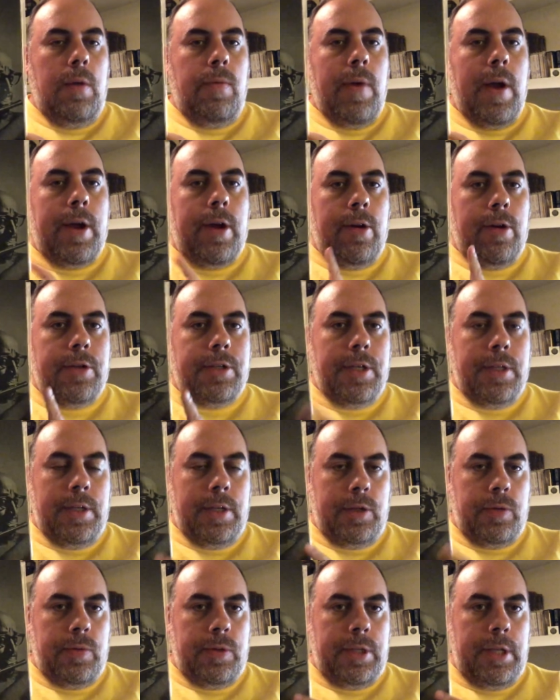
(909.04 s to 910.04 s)
records, and
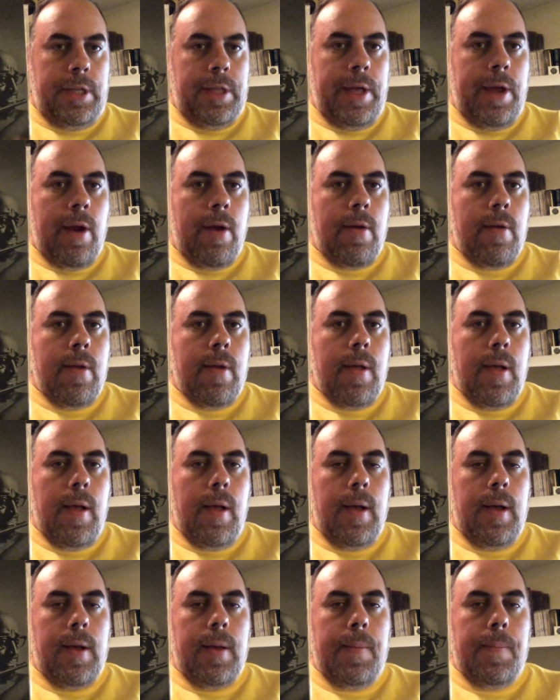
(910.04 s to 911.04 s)
this was in there.
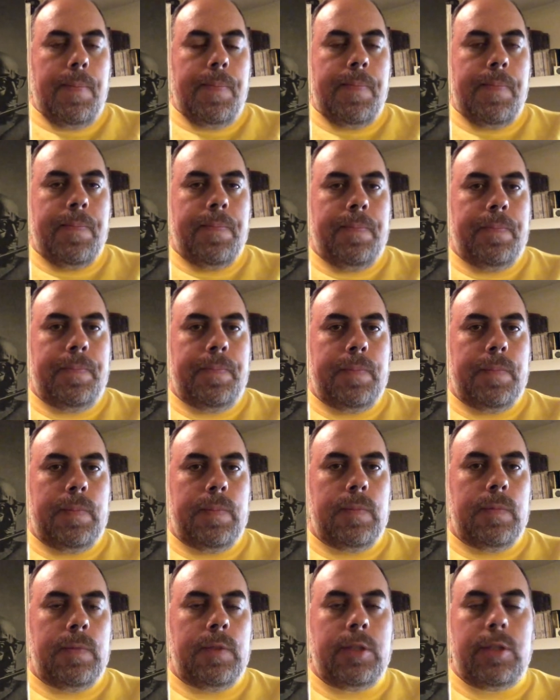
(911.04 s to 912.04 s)

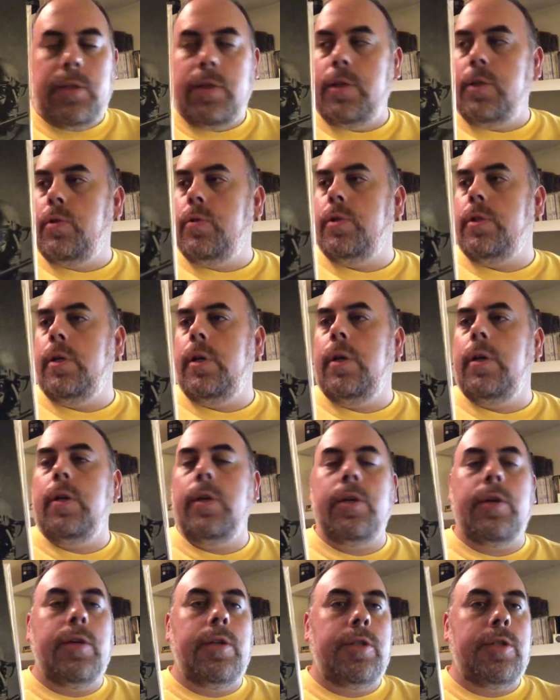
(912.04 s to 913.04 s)
So this was
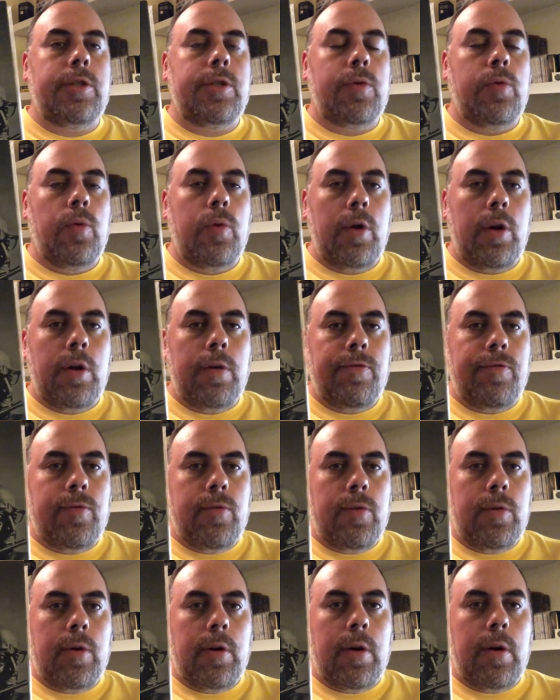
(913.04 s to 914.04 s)
a good score
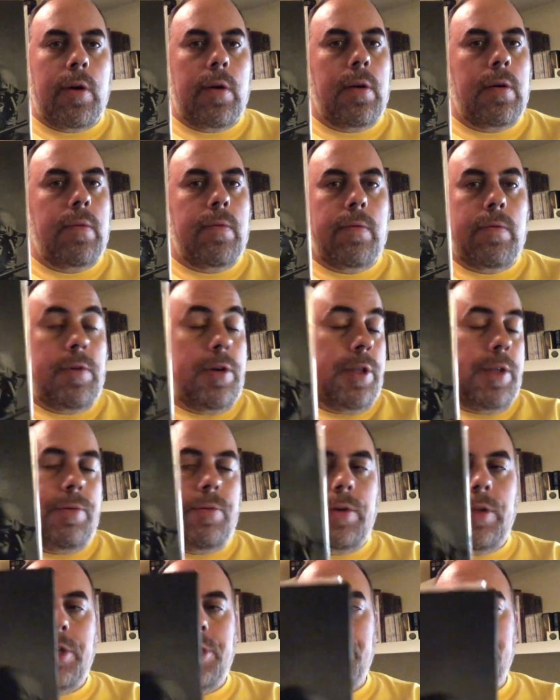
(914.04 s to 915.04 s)
for really,
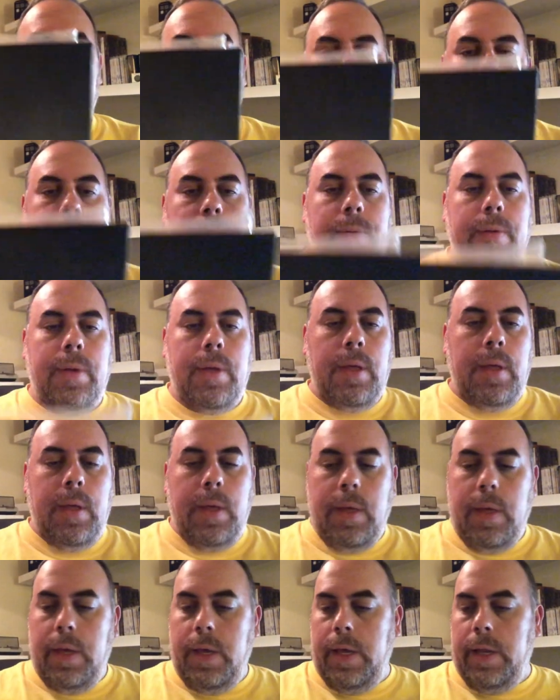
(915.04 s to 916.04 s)
really cheap.
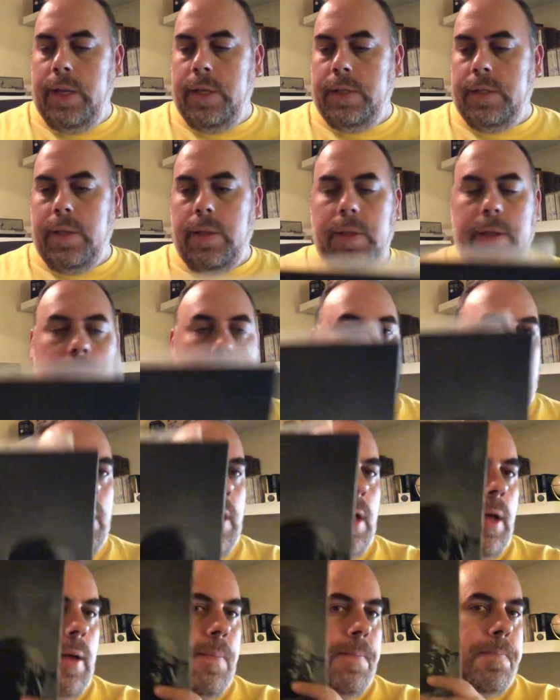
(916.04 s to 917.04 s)
It is a
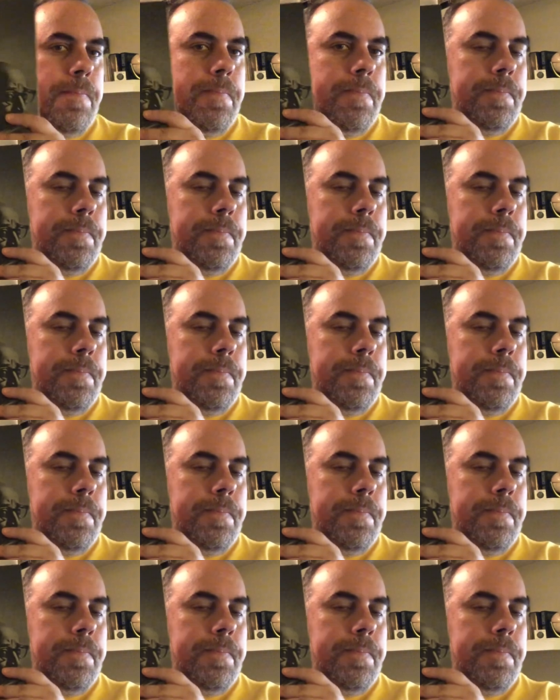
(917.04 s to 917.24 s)
little